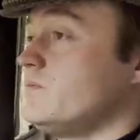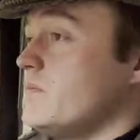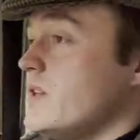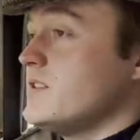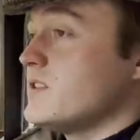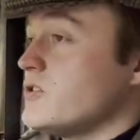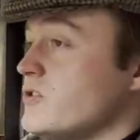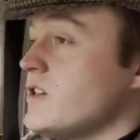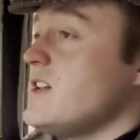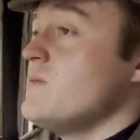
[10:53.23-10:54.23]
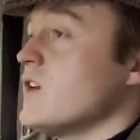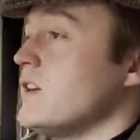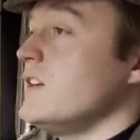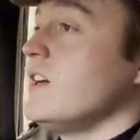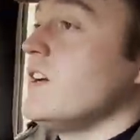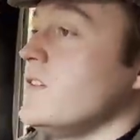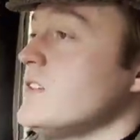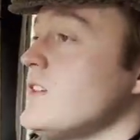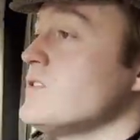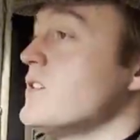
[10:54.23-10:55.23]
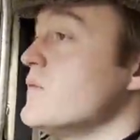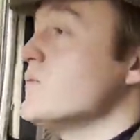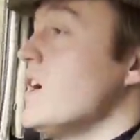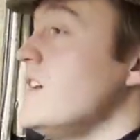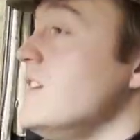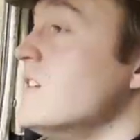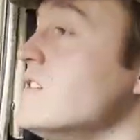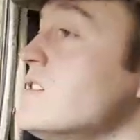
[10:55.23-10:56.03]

There's a stream running down. This has not even rained.